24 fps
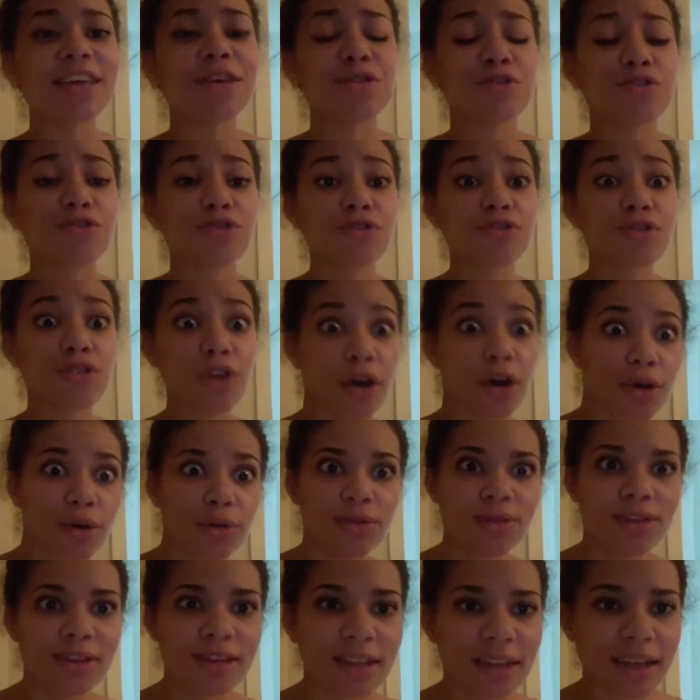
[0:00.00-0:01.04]
So
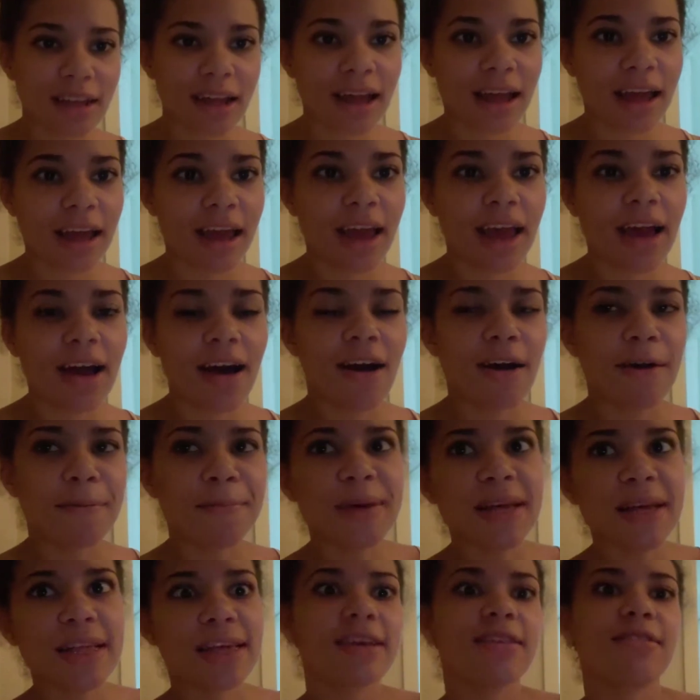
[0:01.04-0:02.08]
today, on my
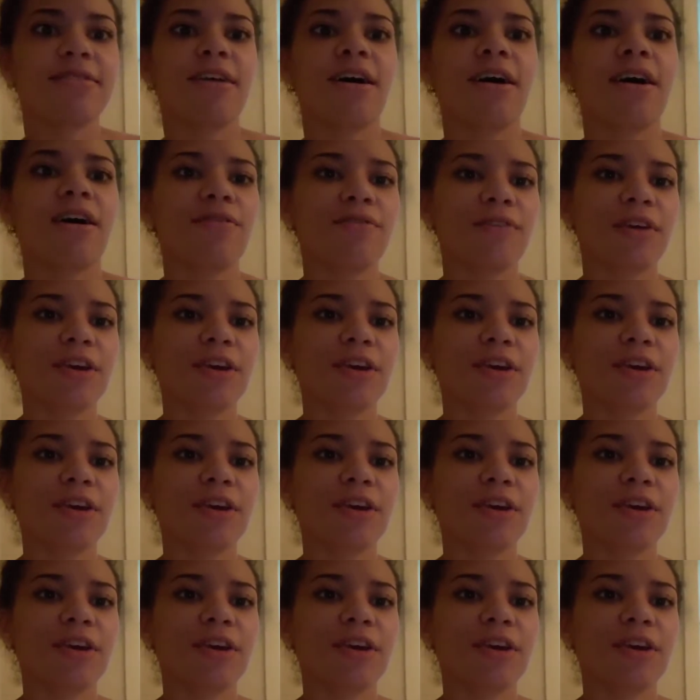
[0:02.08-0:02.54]
days off,